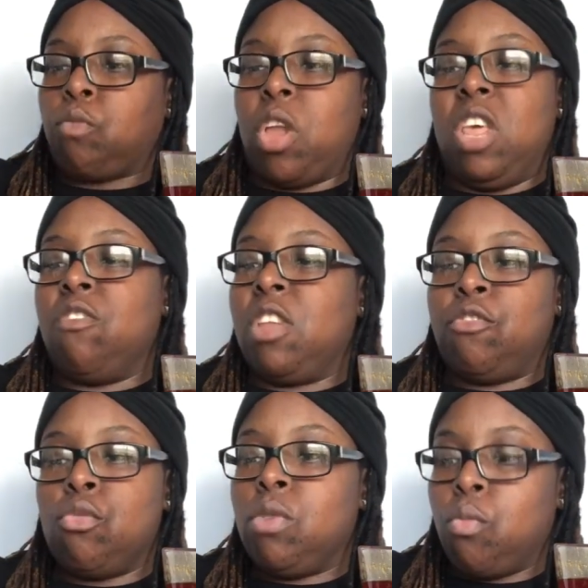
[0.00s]
And even
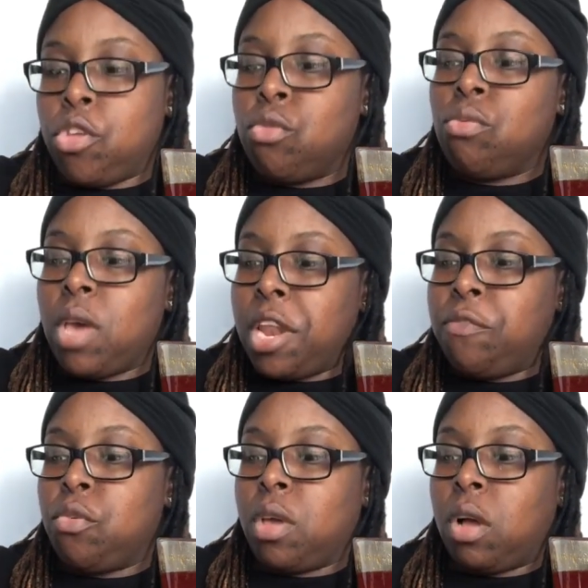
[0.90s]
if you, when you get
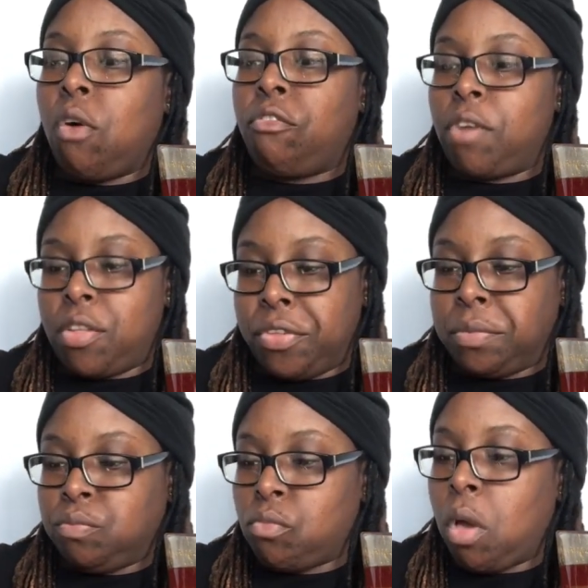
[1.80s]
it, you can go
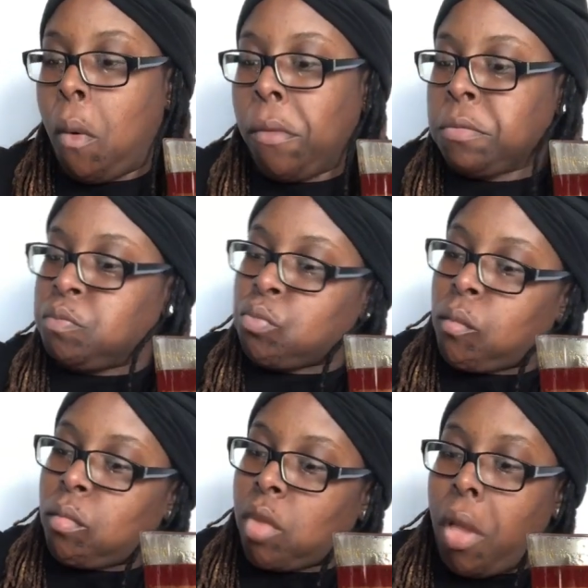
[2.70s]
further
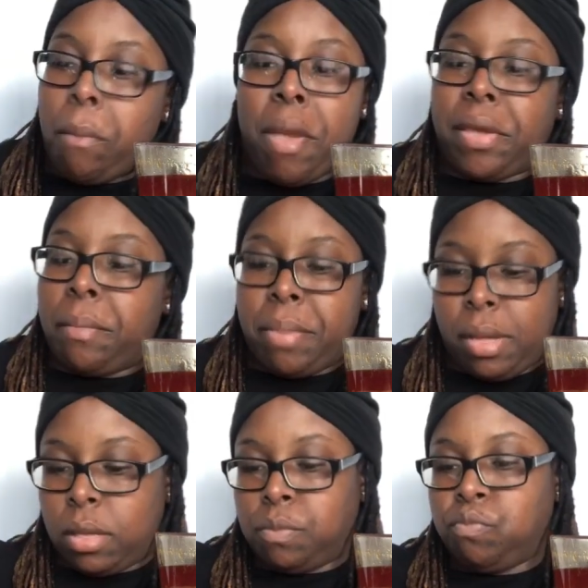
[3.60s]
and make it
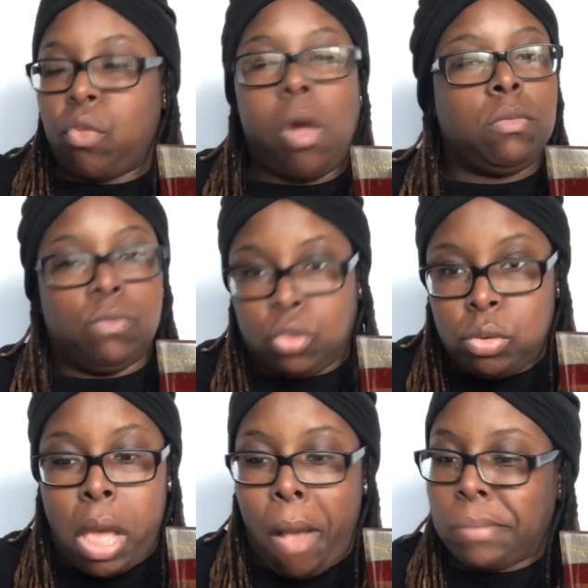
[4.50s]
bigger.
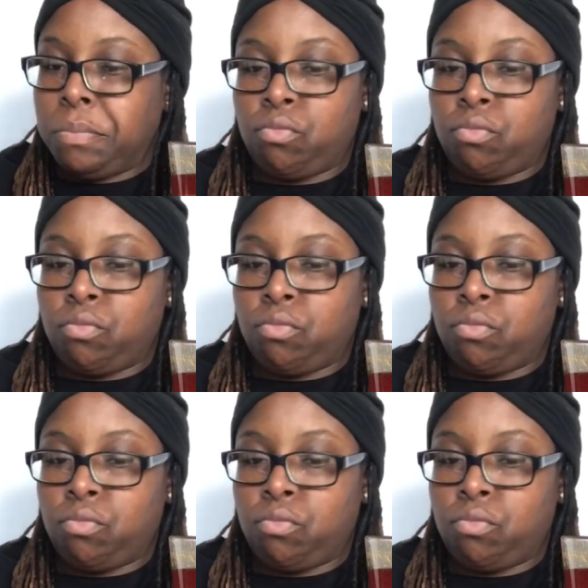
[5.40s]
Do that.